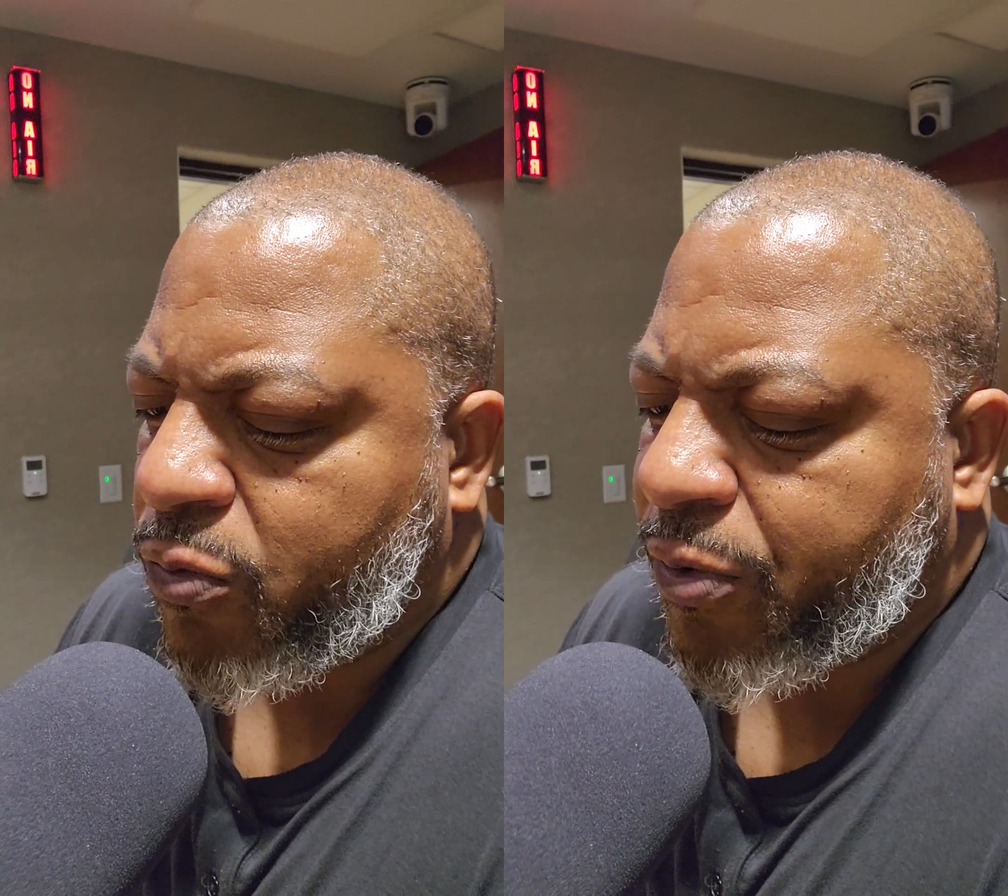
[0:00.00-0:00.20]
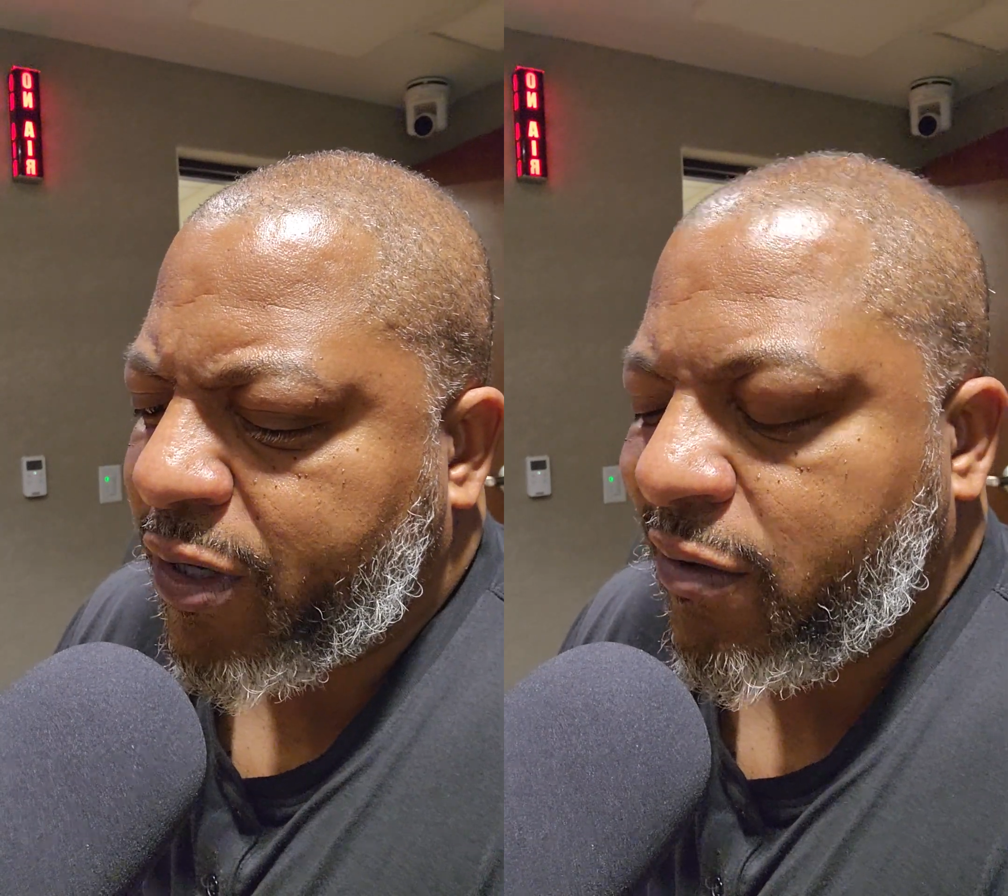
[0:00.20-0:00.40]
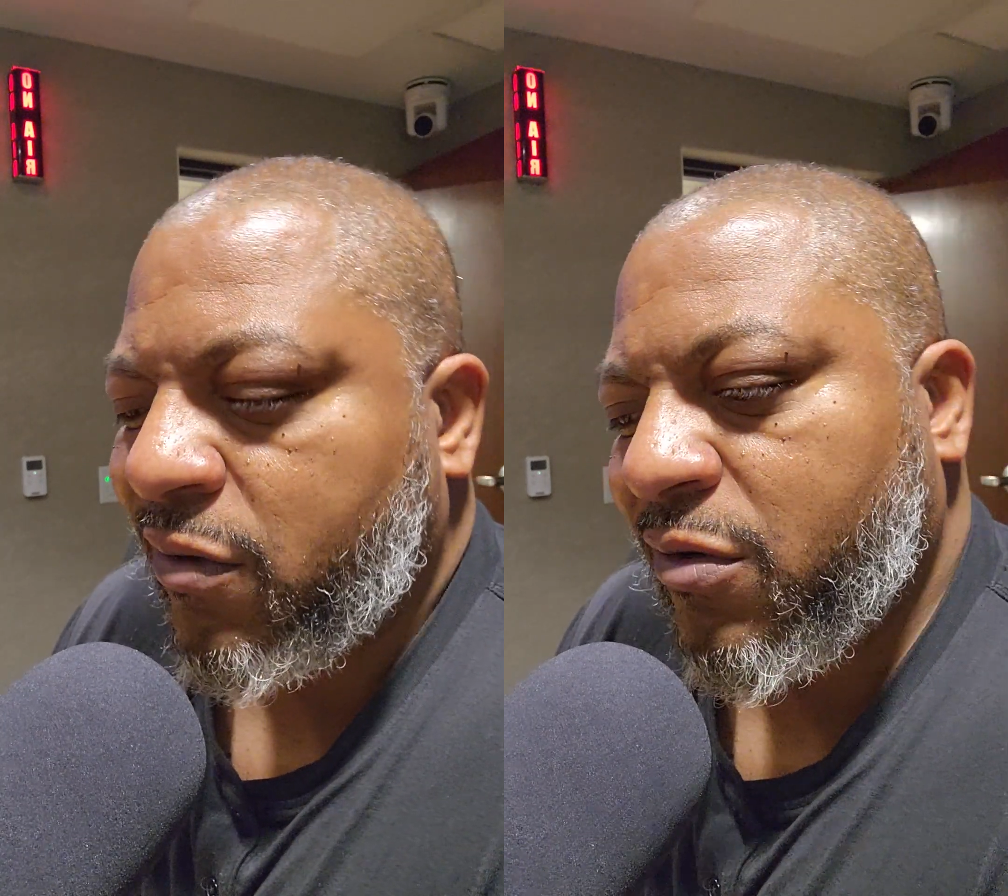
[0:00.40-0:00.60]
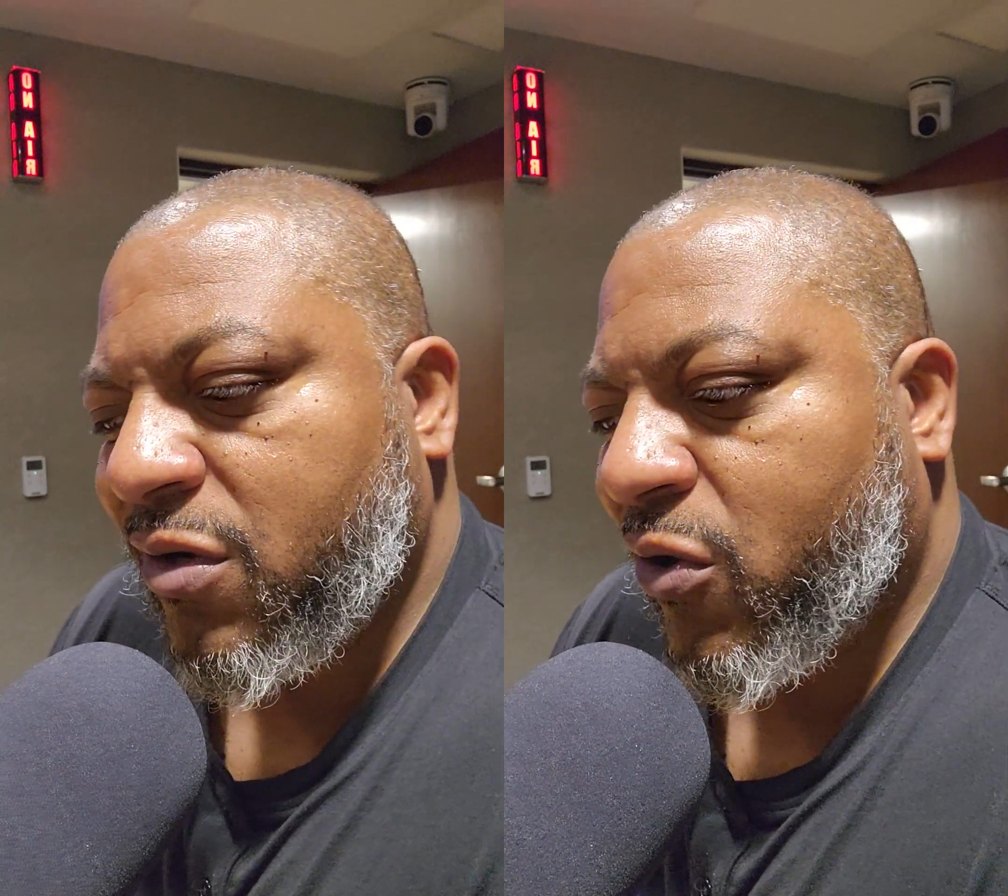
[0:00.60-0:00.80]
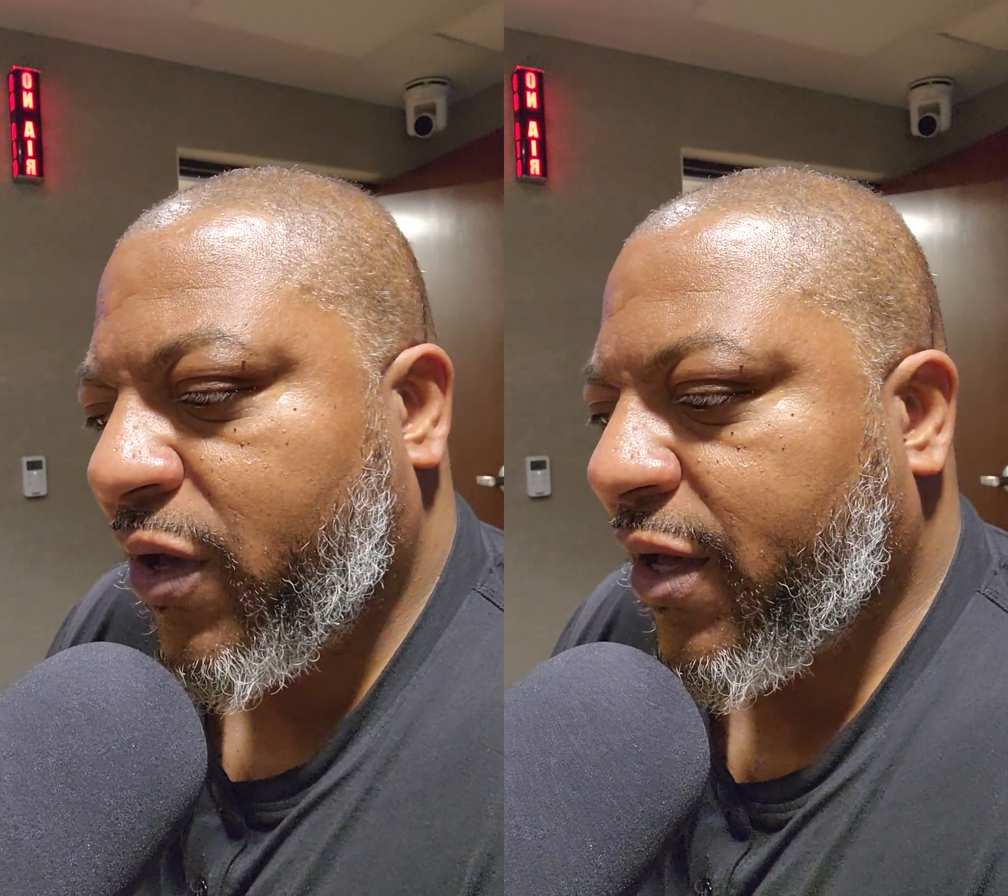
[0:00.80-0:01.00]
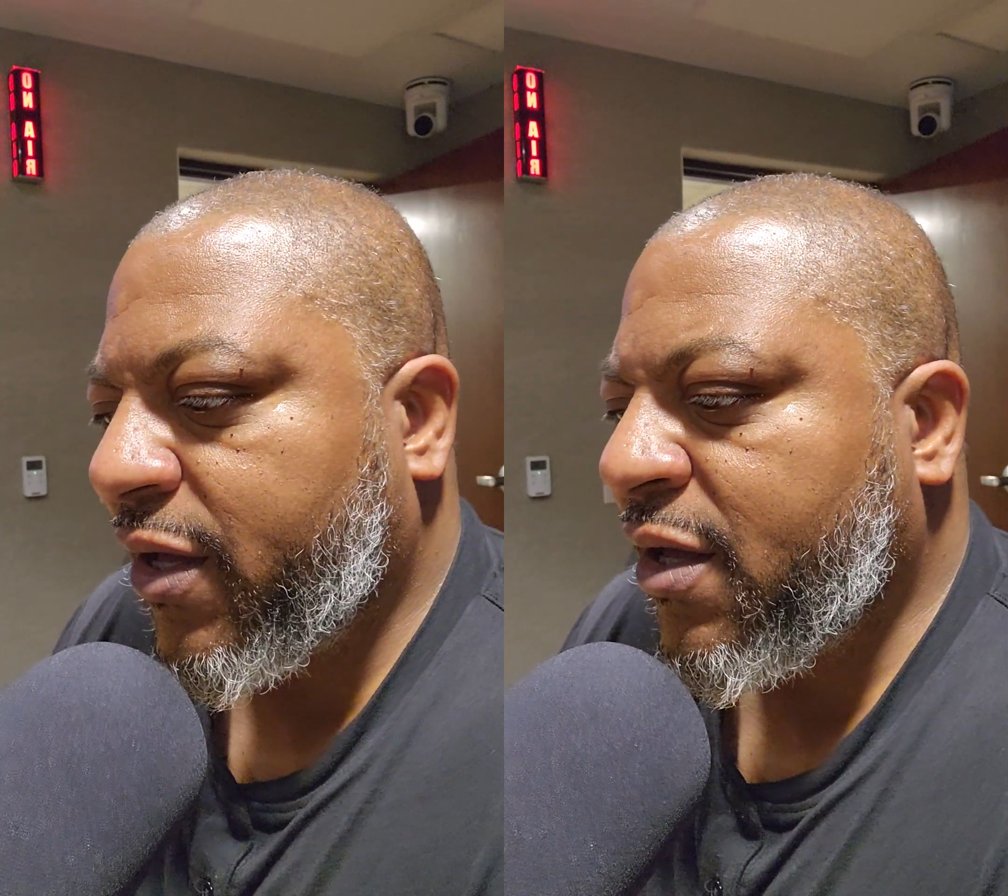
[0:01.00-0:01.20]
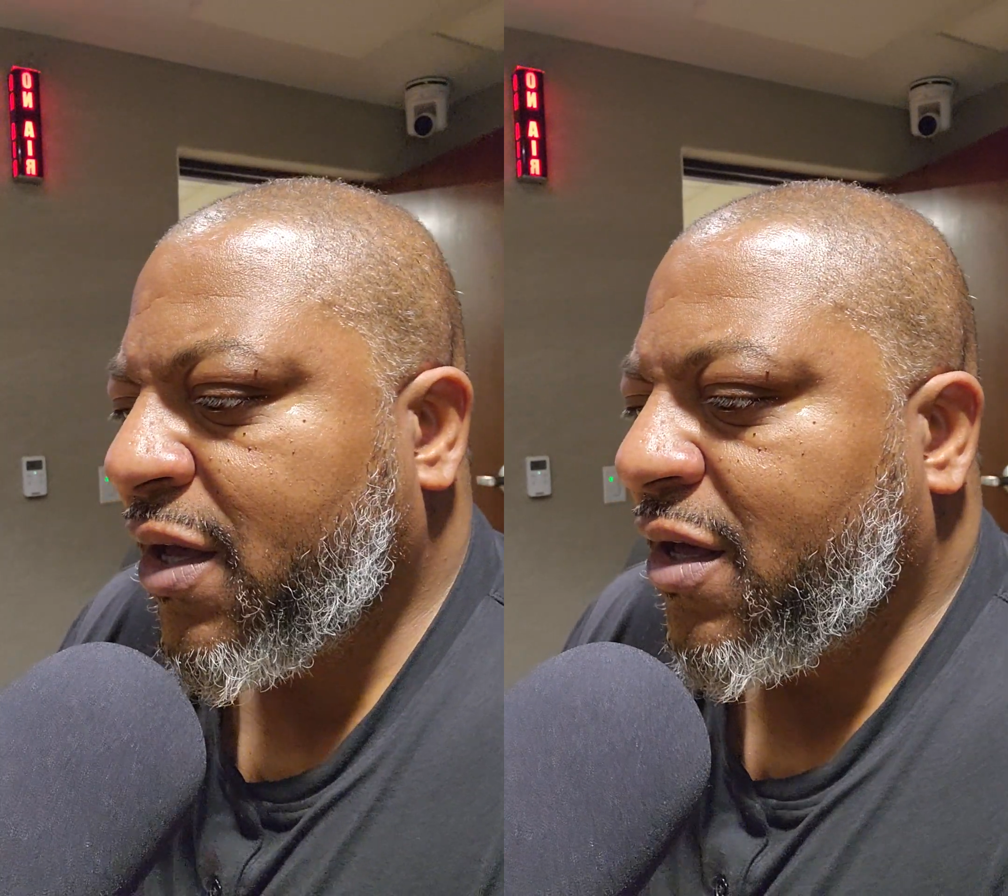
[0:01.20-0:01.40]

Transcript: But you know, hey,